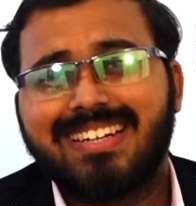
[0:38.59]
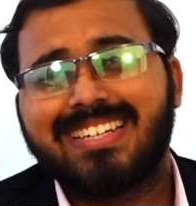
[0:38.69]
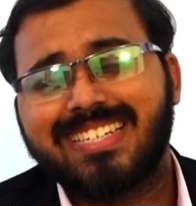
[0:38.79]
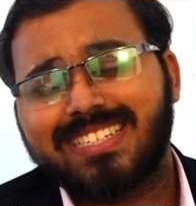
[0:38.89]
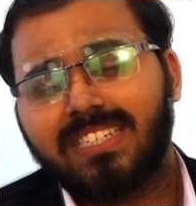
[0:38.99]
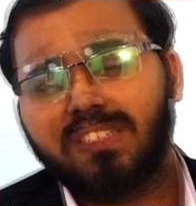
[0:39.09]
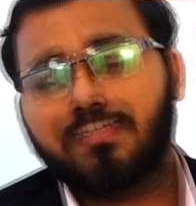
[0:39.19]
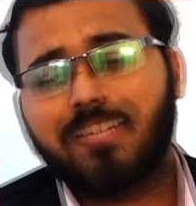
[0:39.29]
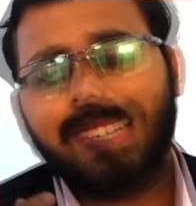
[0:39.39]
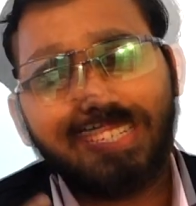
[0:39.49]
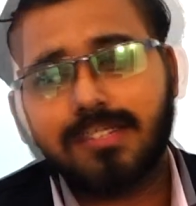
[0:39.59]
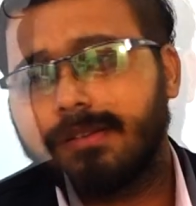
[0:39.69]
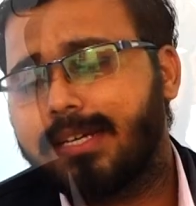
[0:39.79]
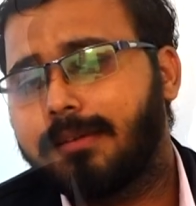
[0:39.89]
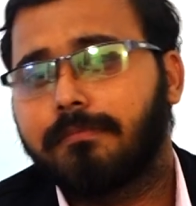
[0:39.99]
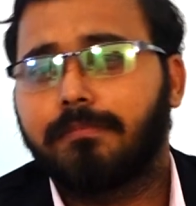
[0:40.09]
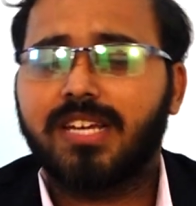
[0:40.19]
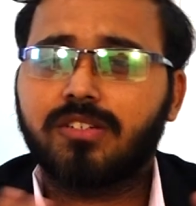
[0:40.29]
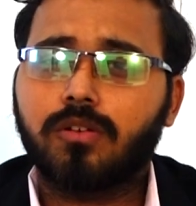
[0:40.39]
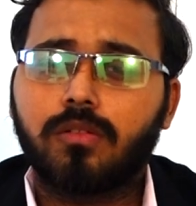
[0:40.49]
Distinct from history
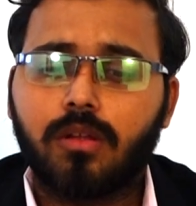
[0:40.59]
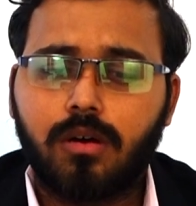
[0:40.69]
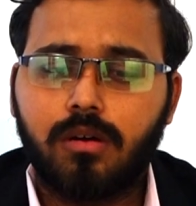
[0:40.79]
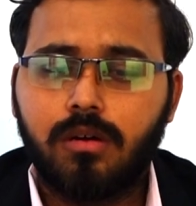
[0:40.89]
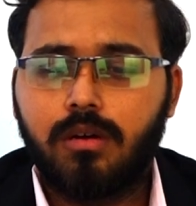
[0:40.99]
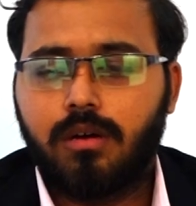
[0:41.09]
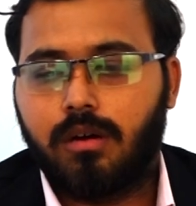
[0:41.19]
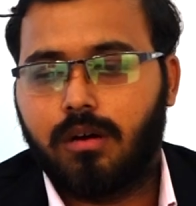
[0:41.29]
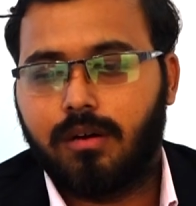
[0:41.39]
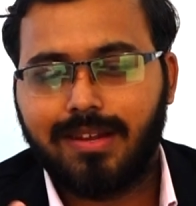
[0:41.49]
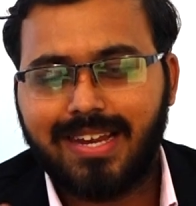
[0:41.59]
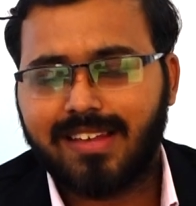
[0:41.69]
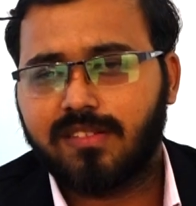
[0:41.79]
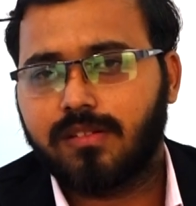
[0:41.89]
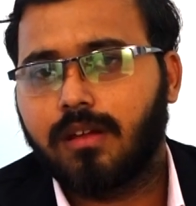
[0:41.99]
based on the relics,